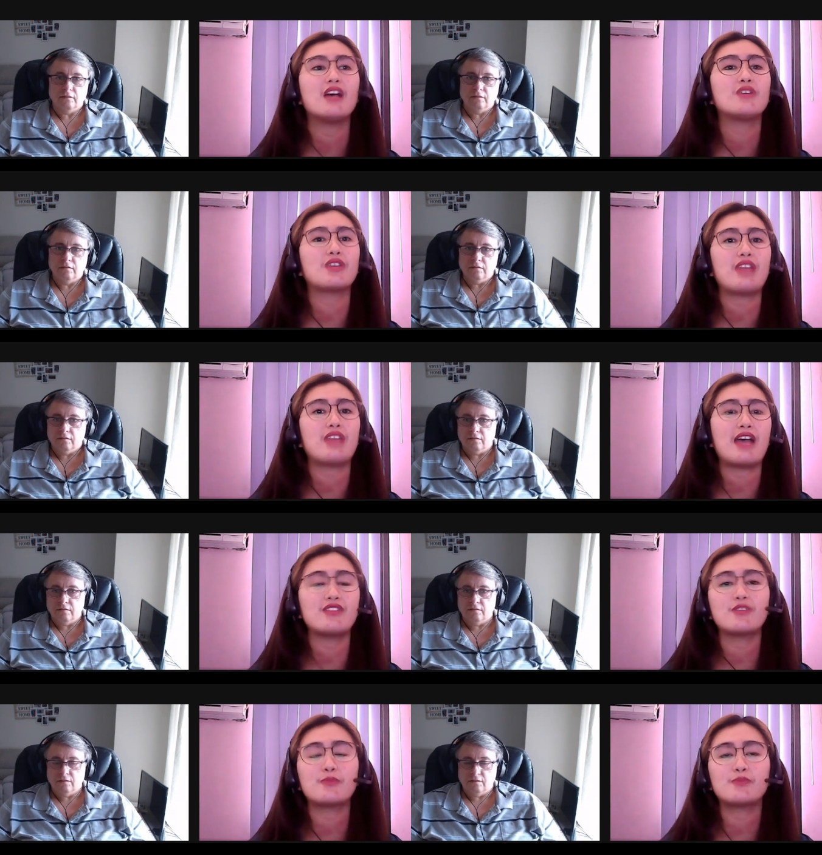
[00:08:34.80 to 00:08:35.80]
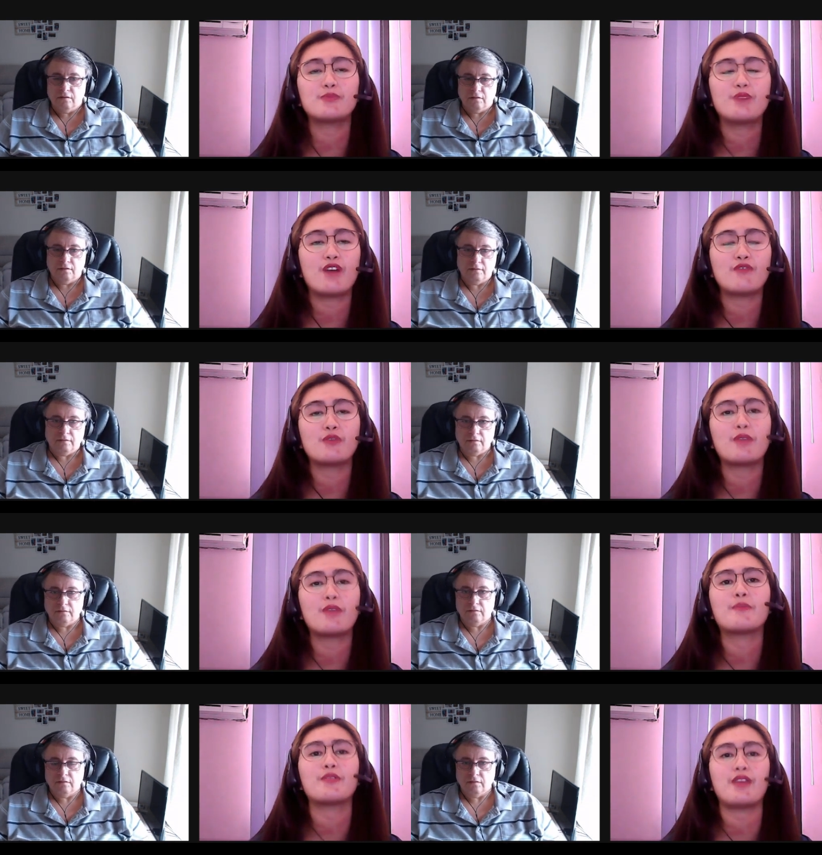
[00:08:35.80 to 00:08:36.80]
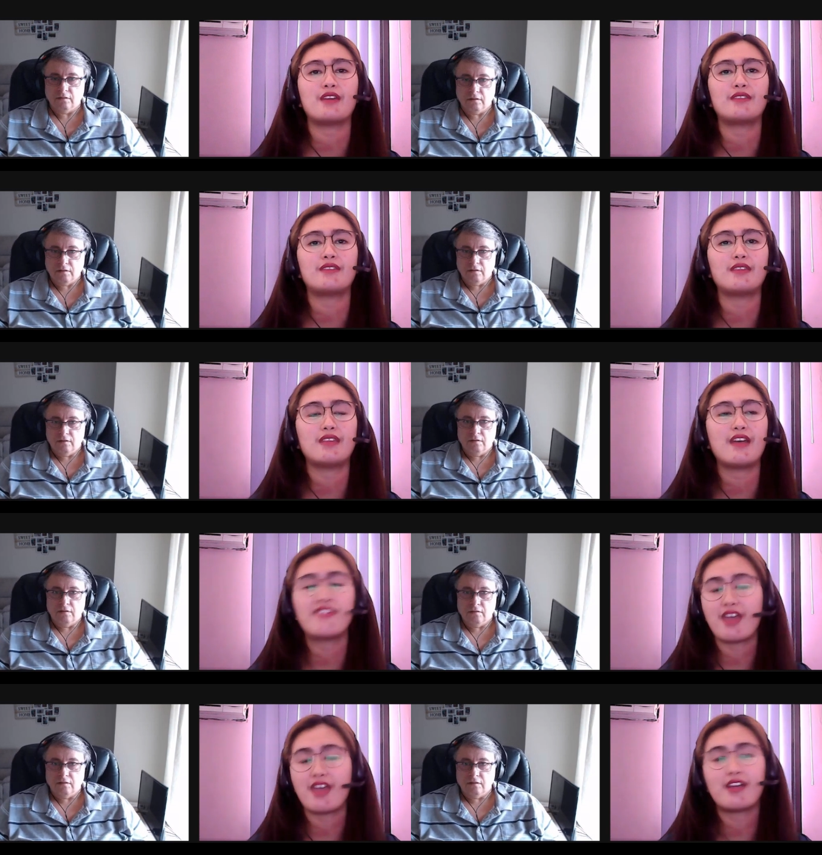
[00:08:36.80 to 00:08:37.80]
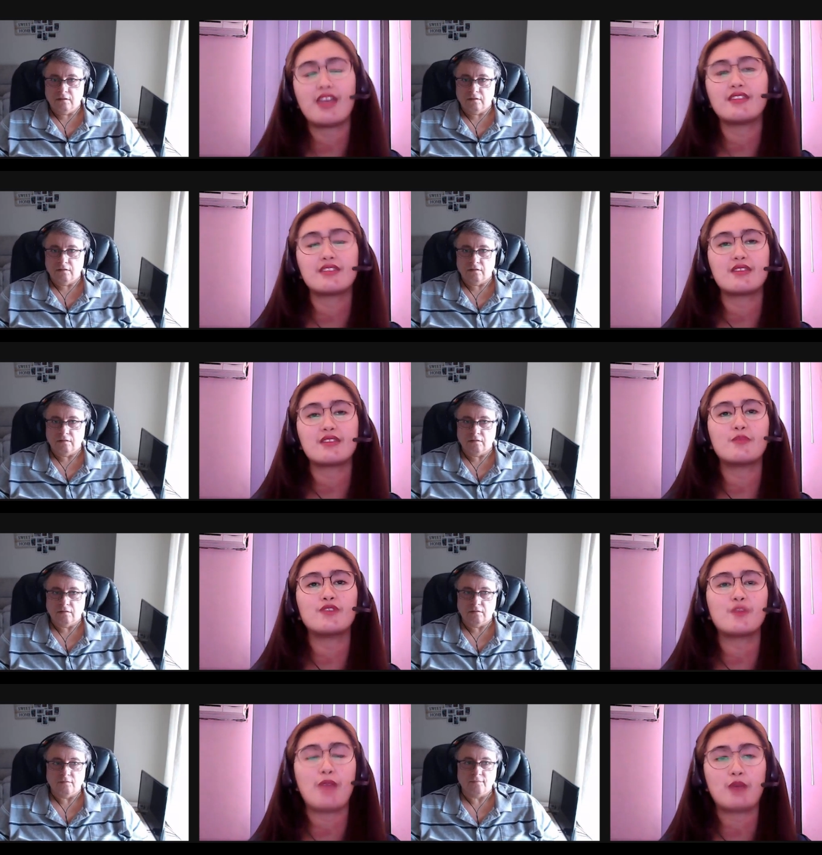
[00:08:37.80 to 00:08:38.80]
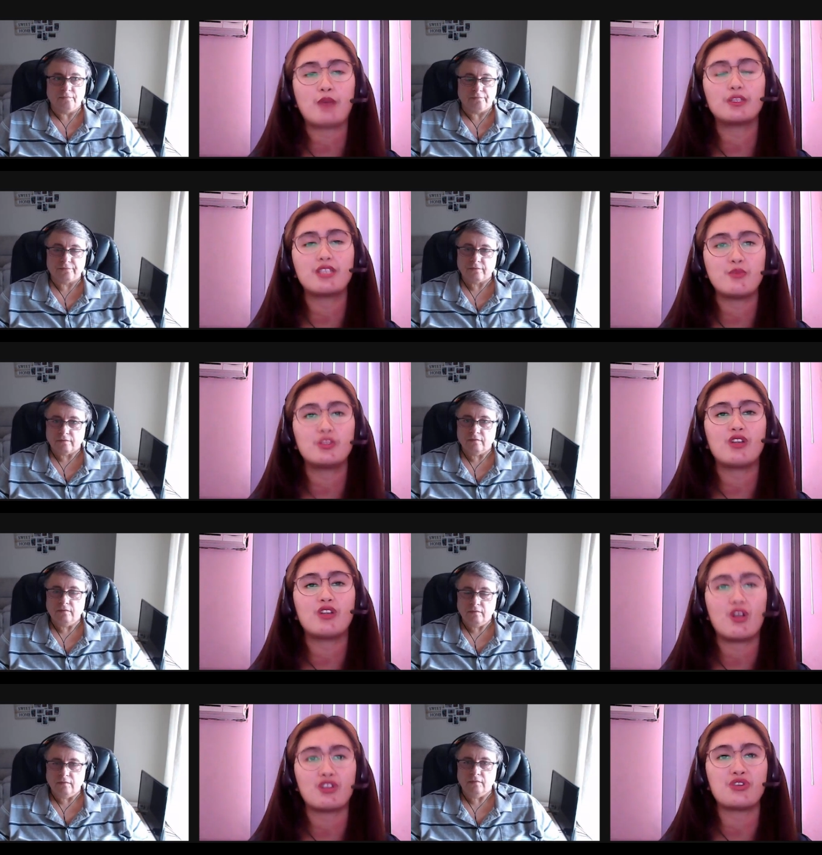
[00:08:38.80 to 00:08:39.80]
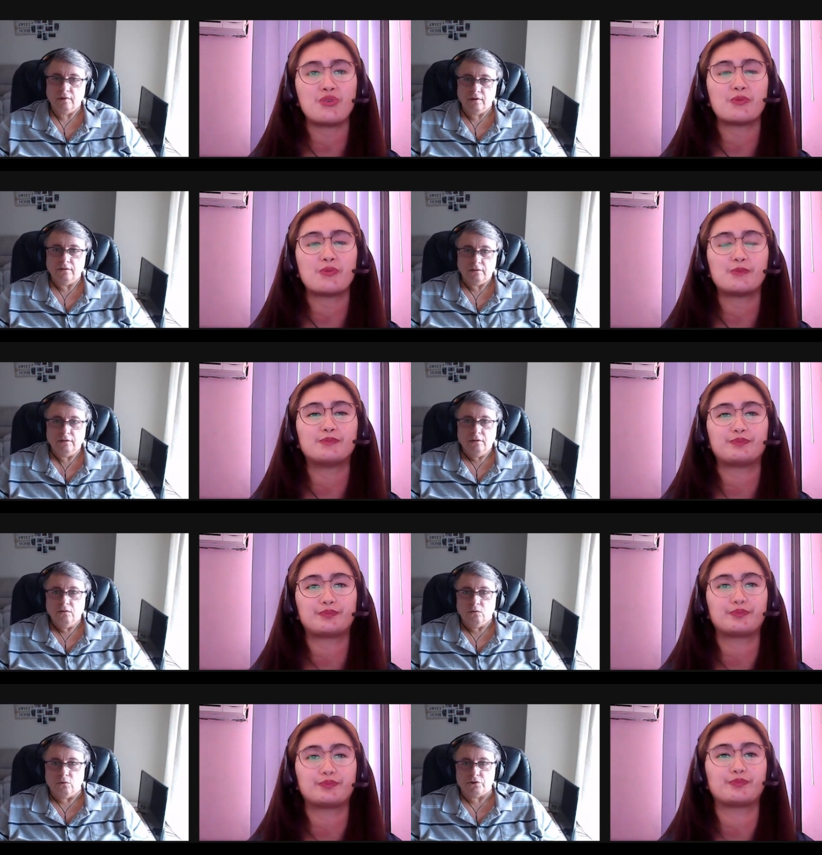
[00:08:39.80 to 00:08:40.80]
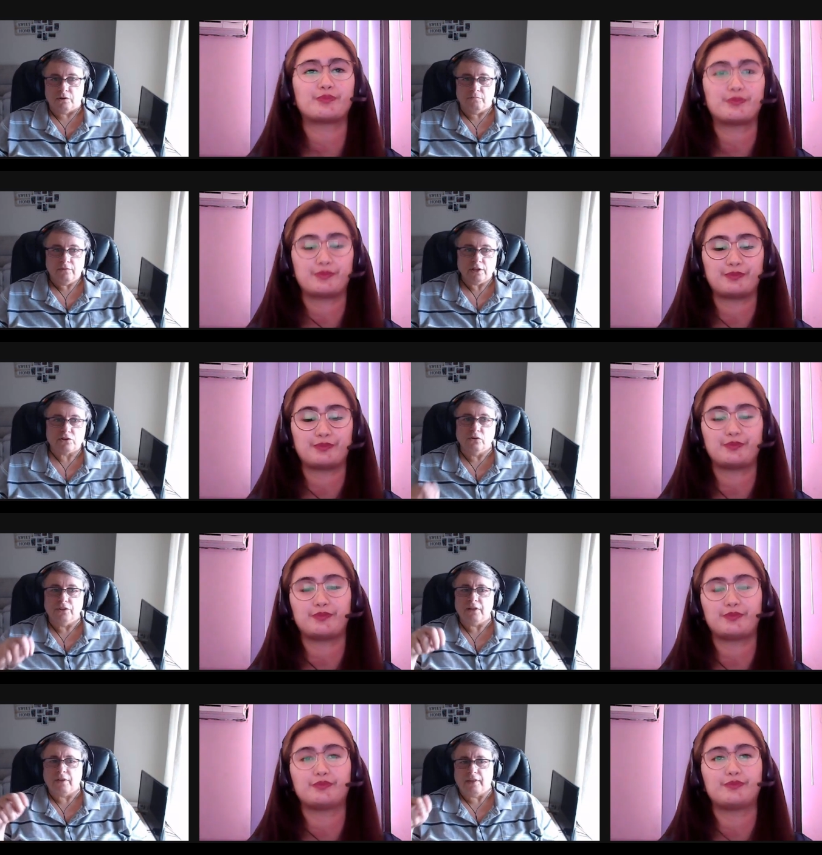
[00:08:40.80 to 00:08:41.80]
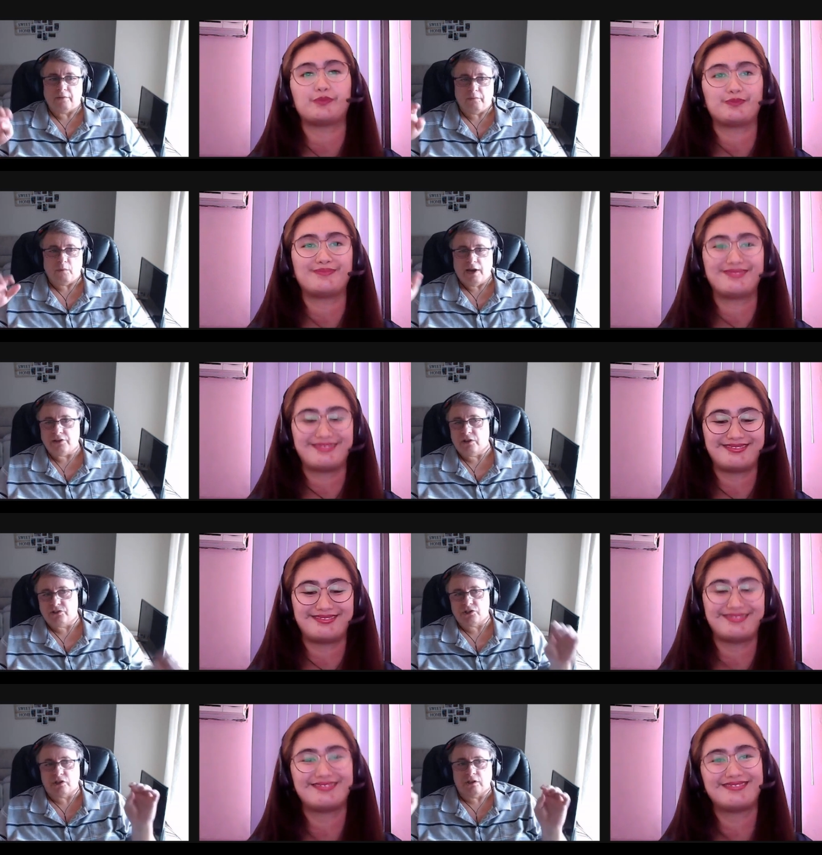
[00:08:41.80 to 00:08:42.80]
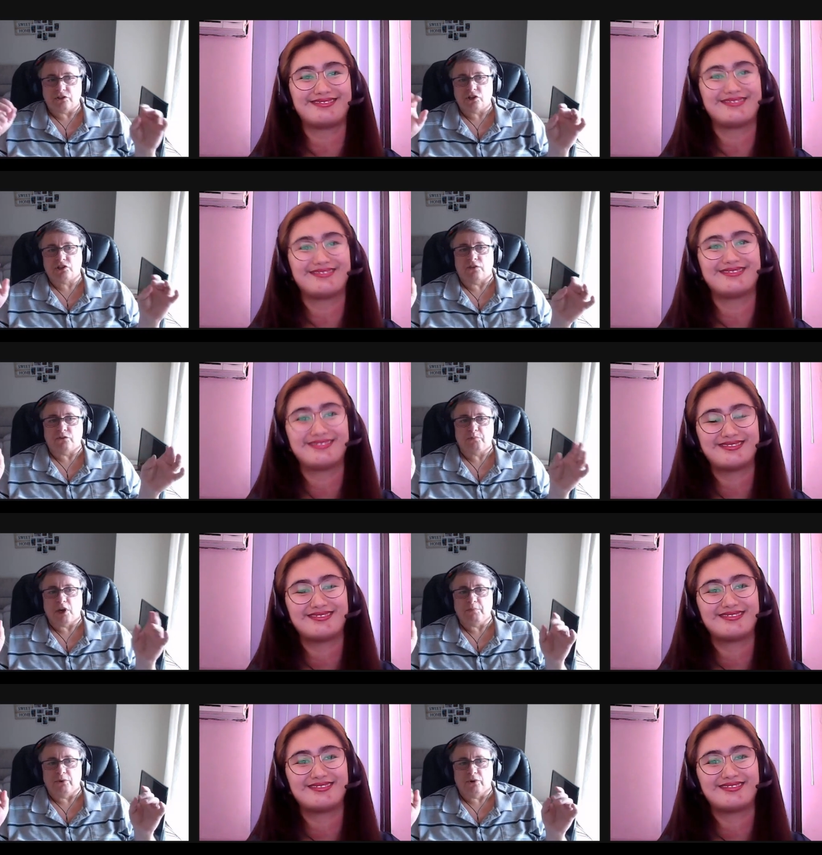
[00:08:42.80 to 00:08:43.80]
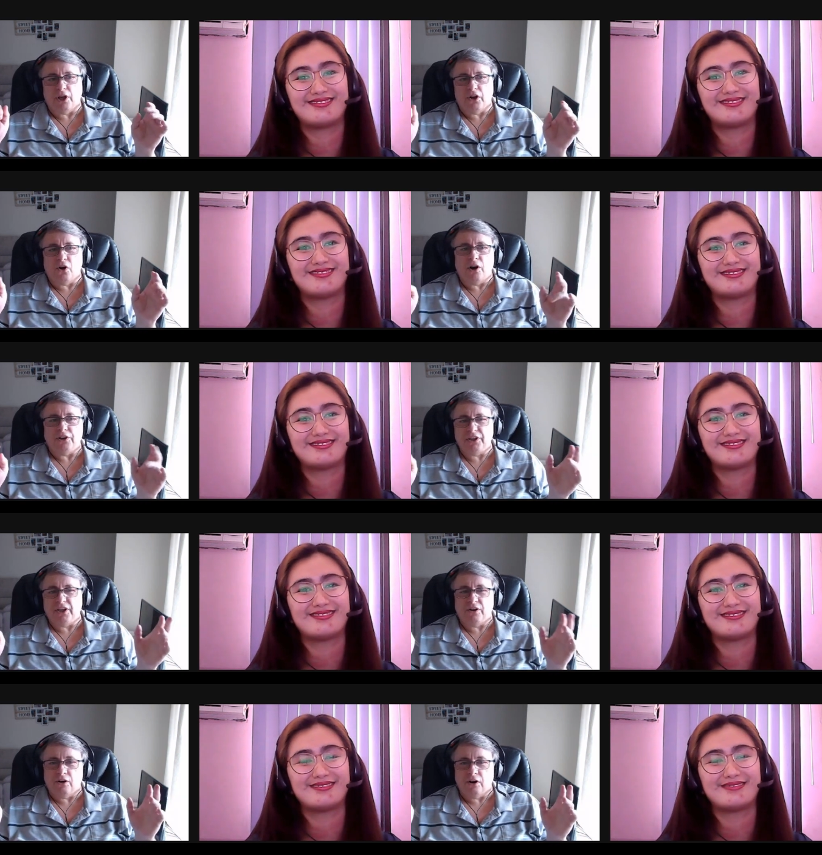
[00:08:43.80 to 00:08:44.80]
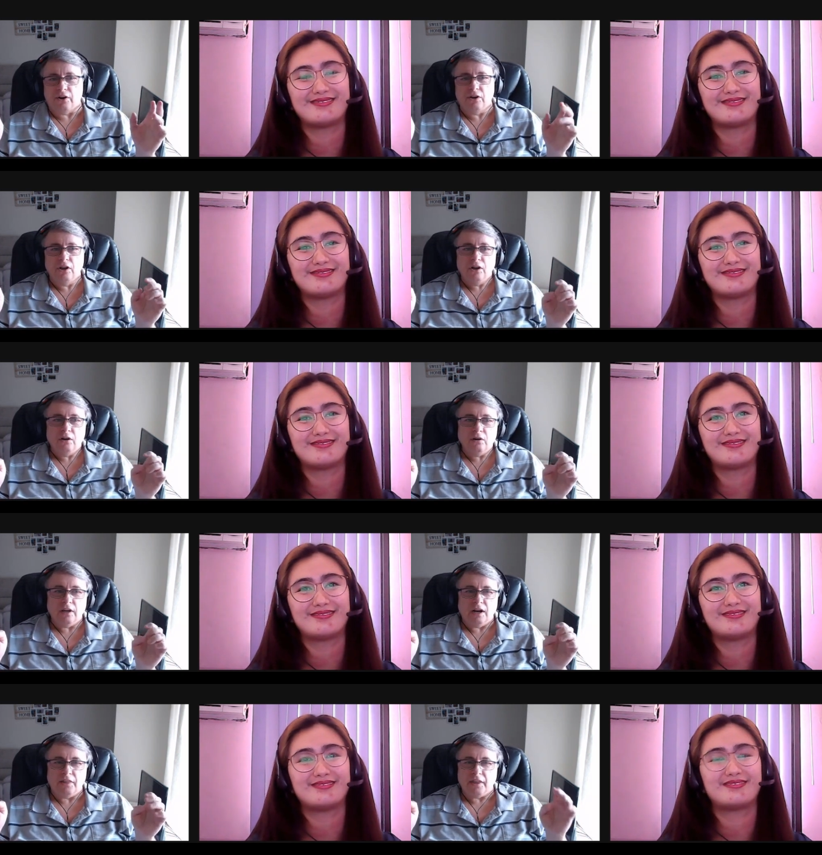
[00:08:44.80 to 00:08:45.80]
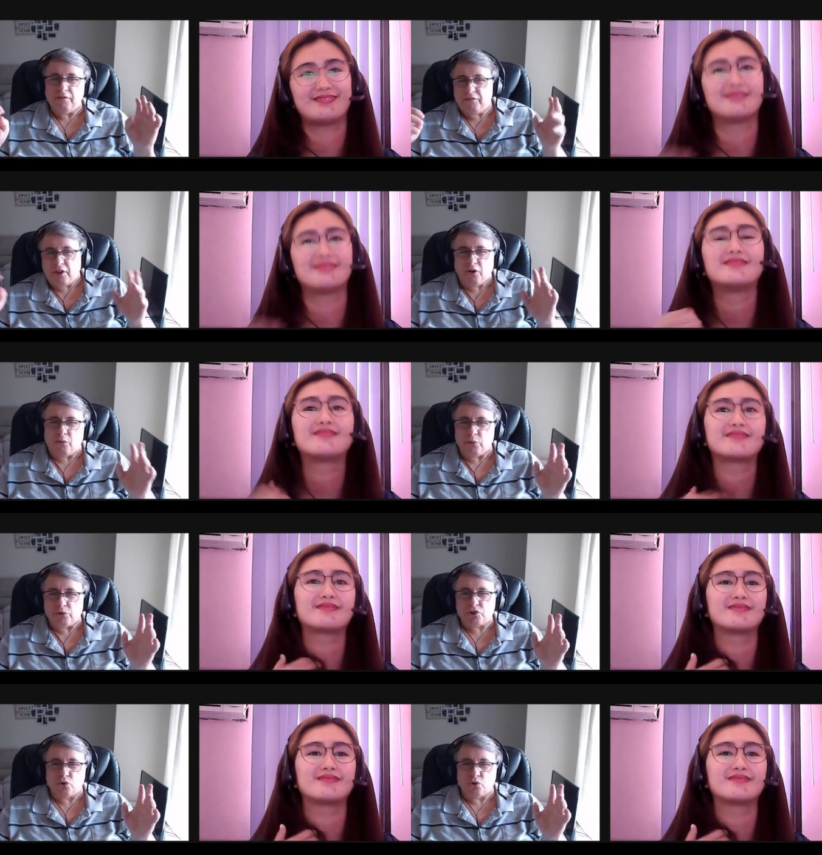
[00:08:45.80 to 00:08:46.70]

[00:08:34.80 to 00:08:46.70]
Speaker 1: You can add your phone number there, and someone from our team will call you.
Speaker 2: Awesome, that's good. It just gives people an idea on. You know, if they're not real